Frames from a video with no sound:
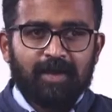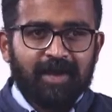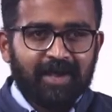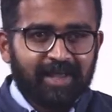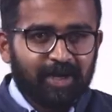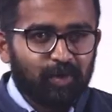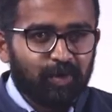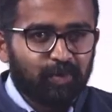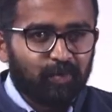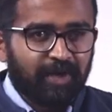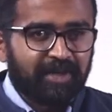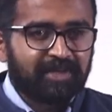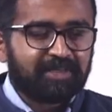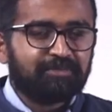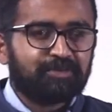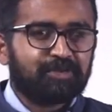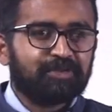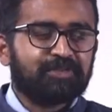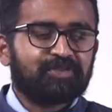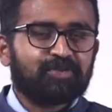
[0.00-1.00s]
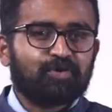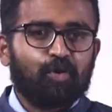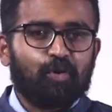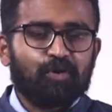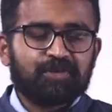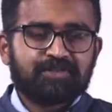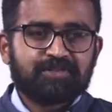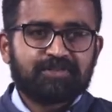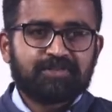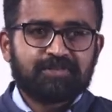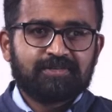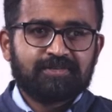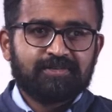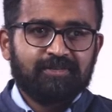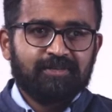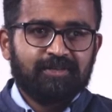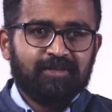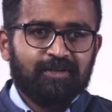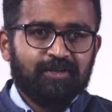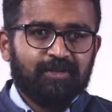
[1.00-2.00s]
Hello and welcome to this course
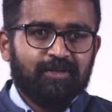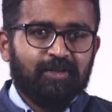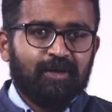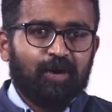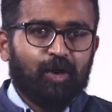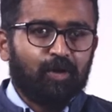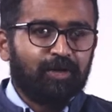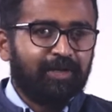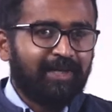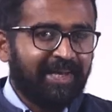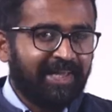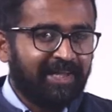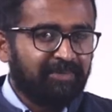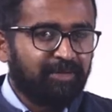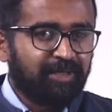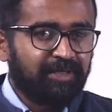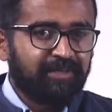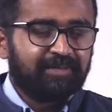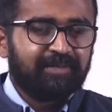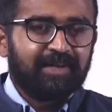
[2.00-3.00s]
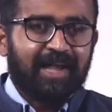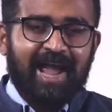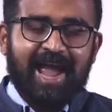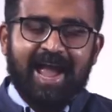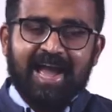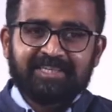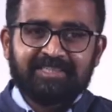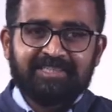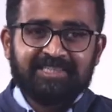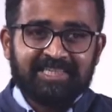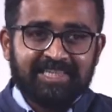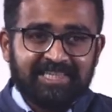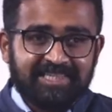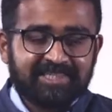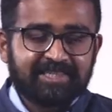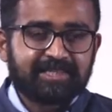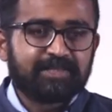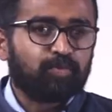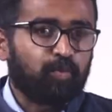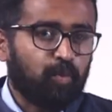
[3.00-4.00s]
on labor and
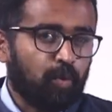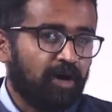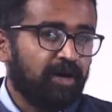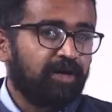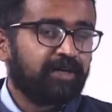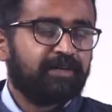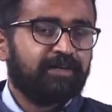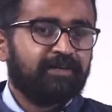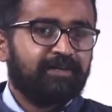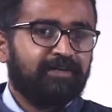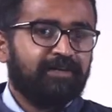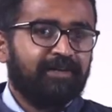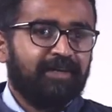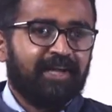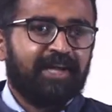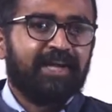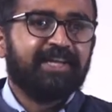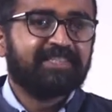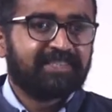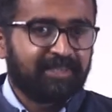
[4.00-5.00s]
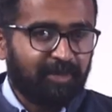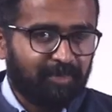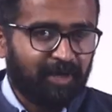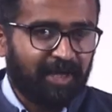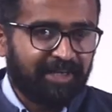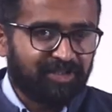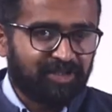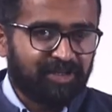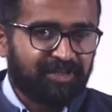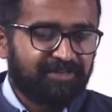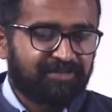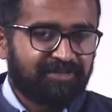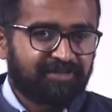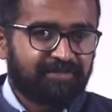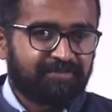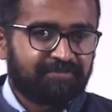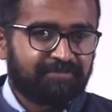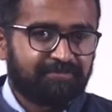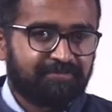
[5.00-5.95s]
decent work in supply chains.